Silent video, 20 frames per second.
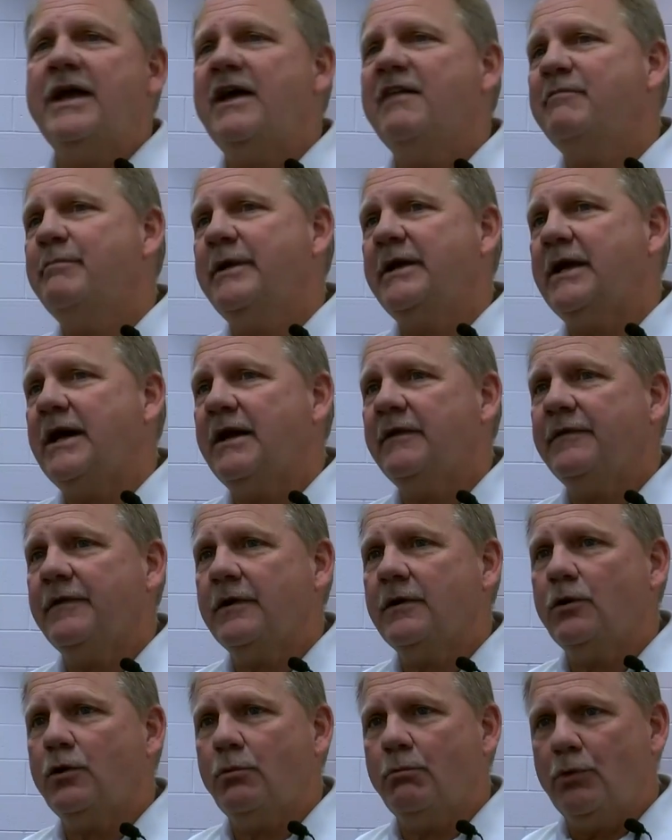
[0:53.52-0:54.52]
have been out
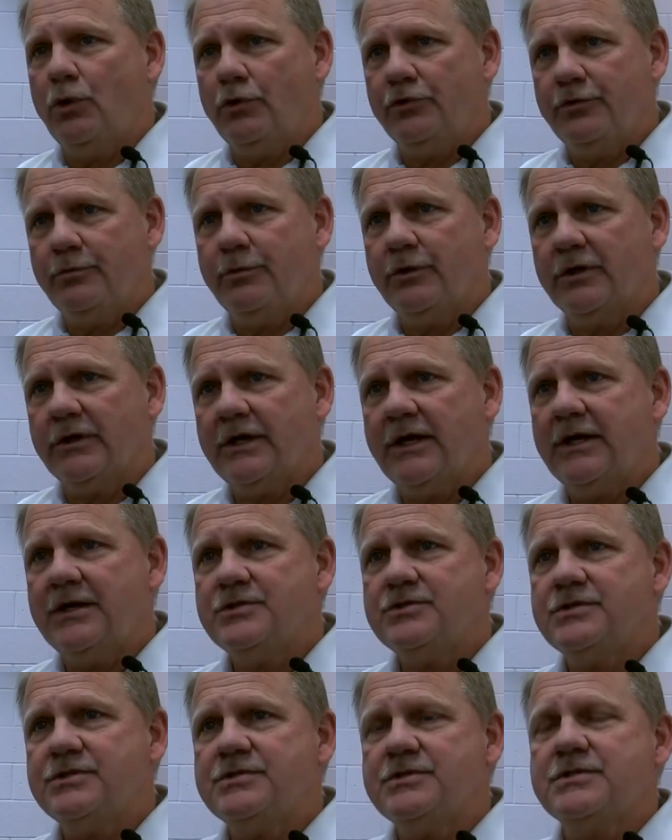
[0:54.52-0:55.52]
there on multiple
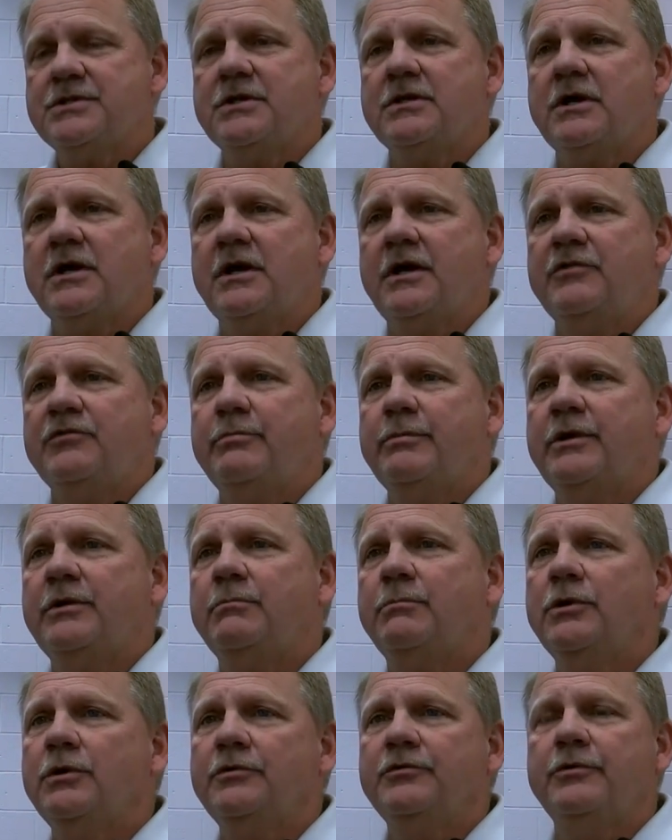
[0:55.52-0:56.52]
occasions. There has been
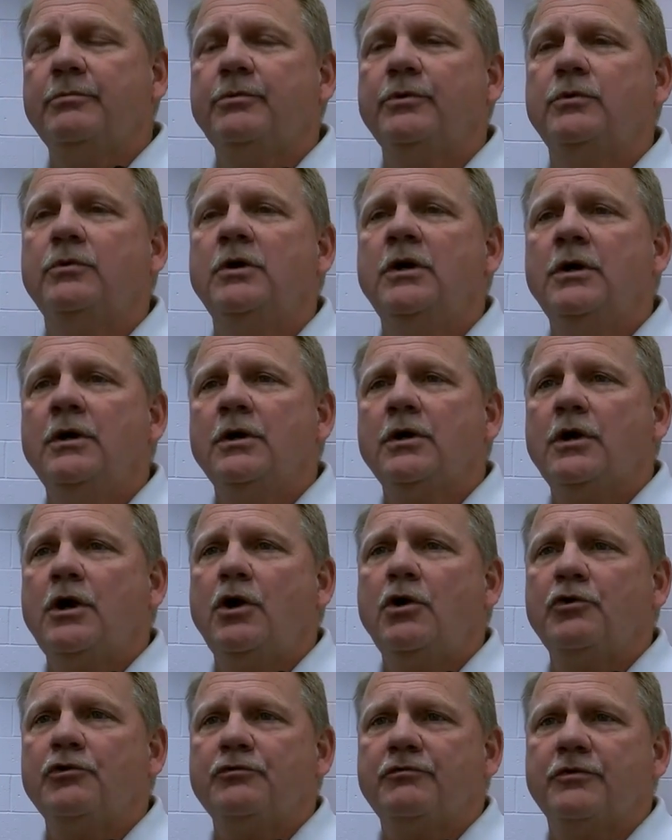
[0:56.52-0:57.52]
multiple
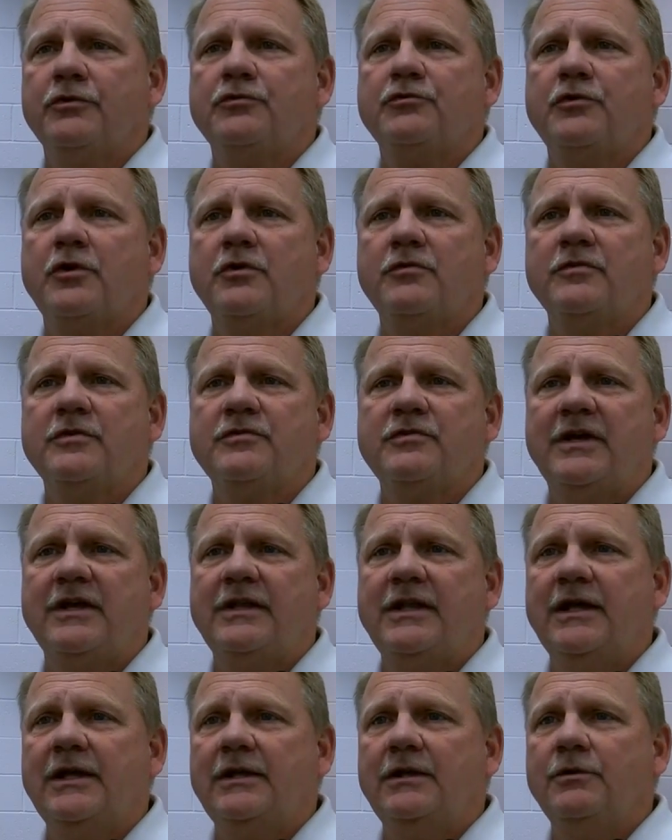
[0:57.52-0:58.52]
calls for service at
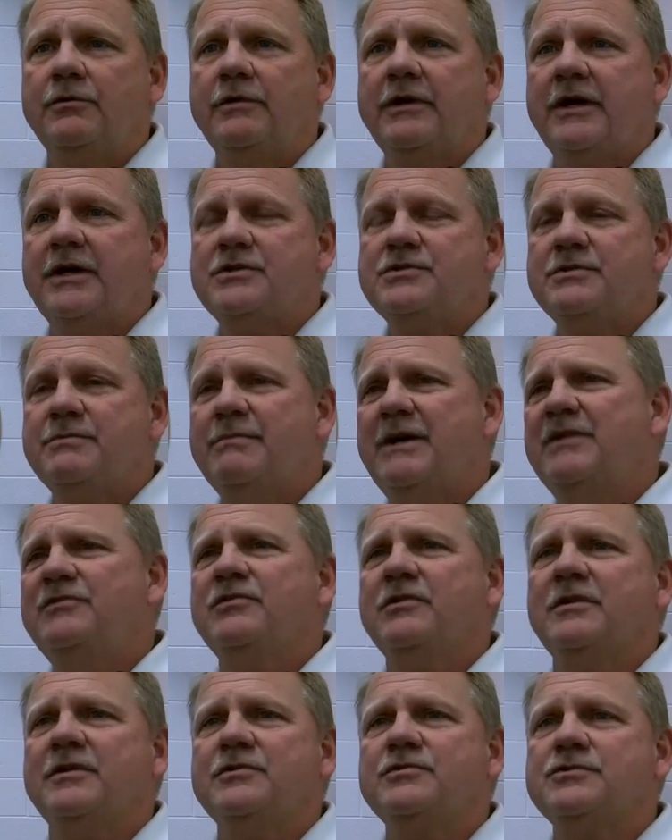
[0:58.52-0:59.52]
that location,
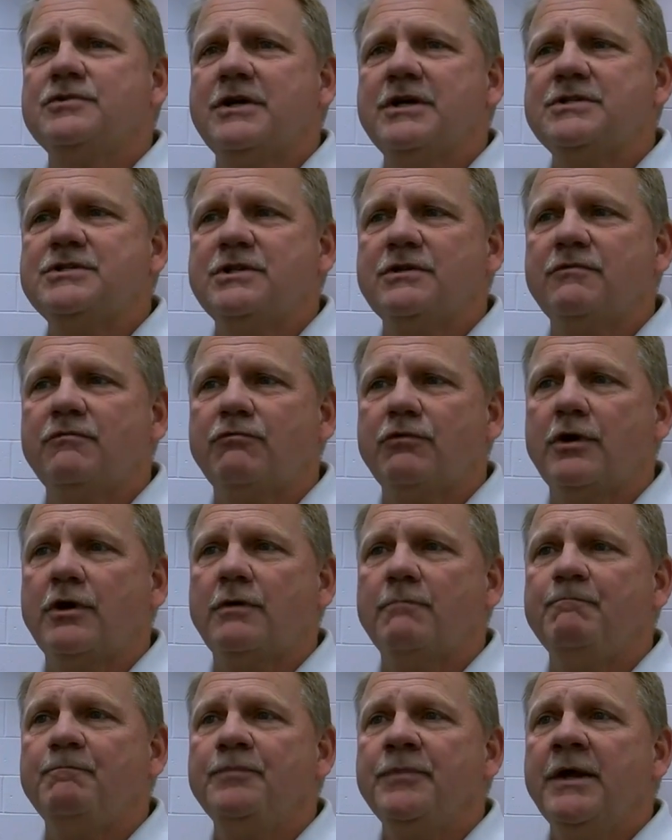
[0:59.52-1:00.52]
basically stretching
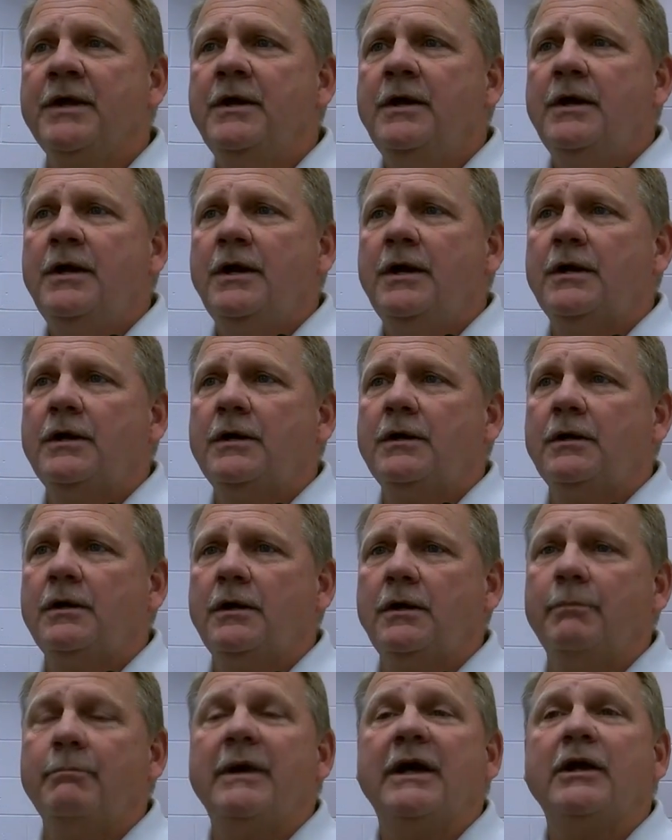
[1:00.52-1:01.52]
from uh,
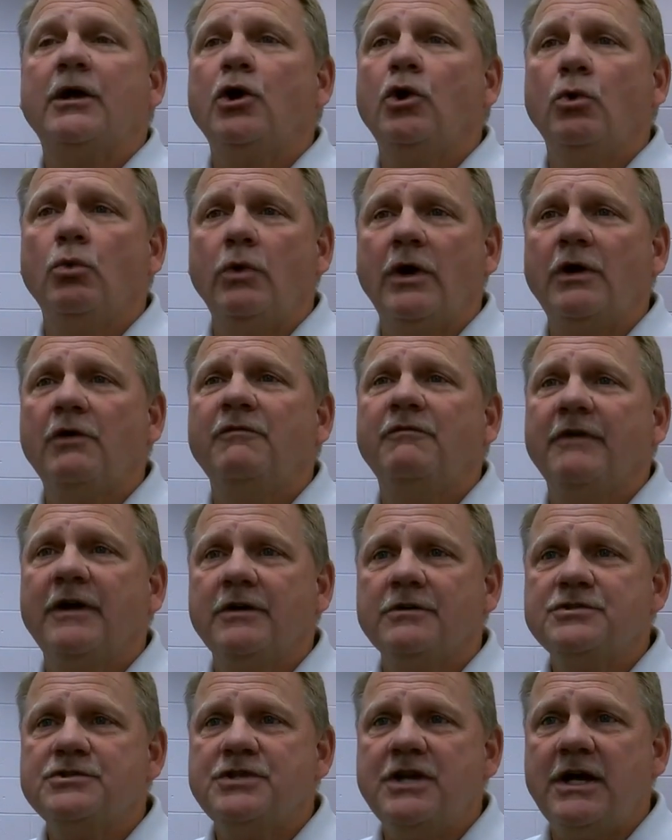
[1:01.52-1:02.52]
a medical
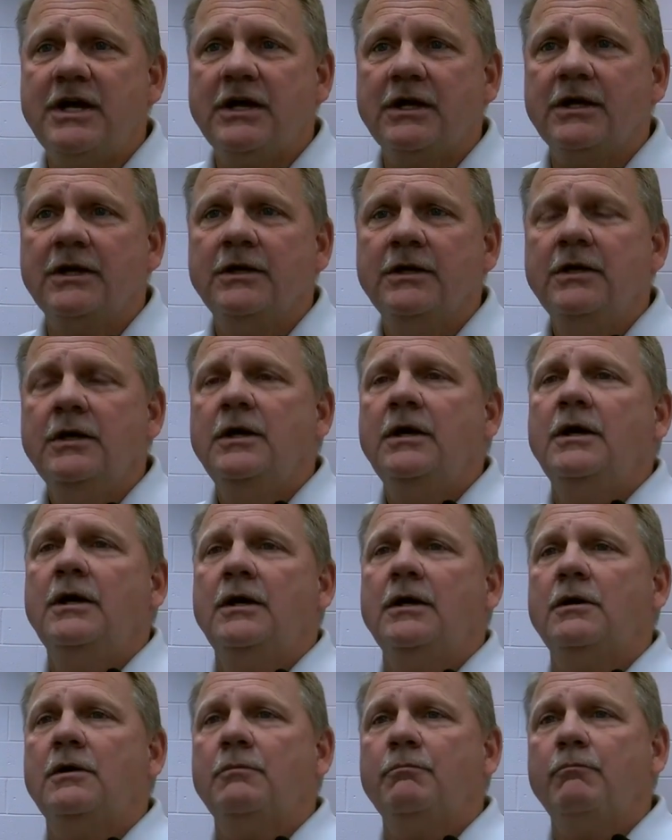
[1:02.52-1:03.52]
welfare check
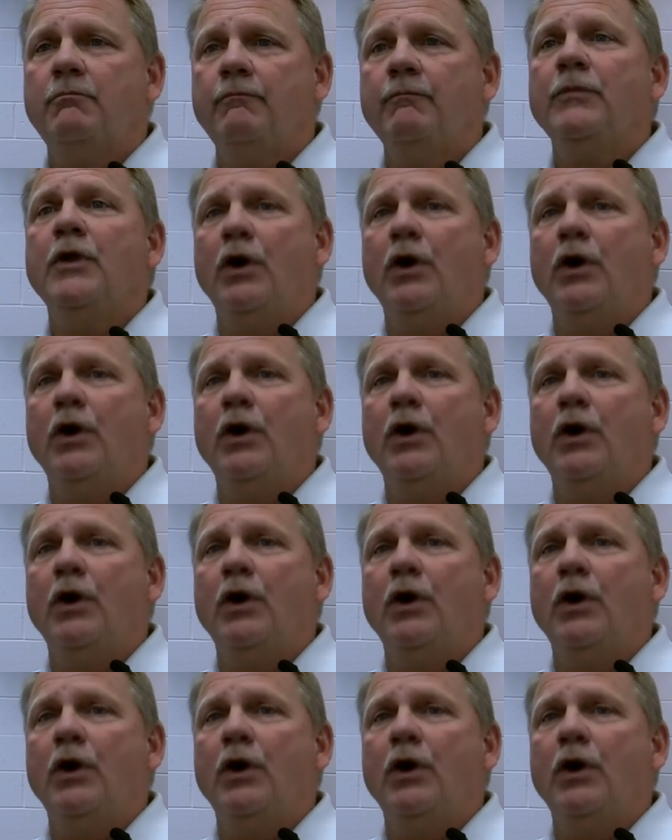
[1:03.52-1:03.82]
um,